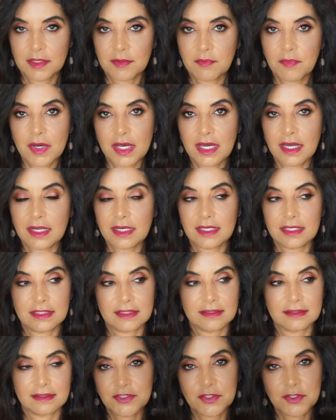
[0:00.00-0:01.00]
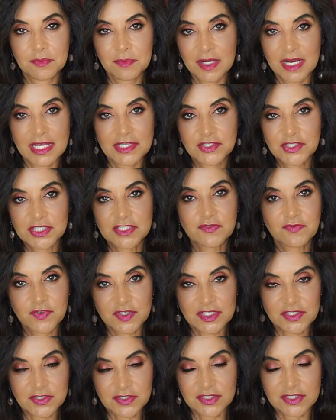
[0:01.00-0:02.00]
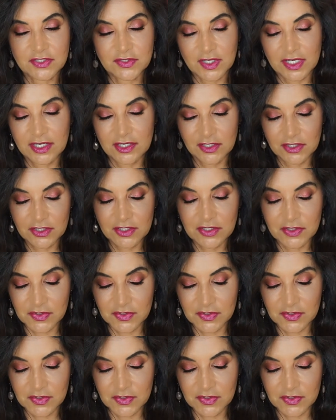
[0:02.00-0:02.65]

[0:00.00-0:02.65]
but too bad I just finished this. So I couldn't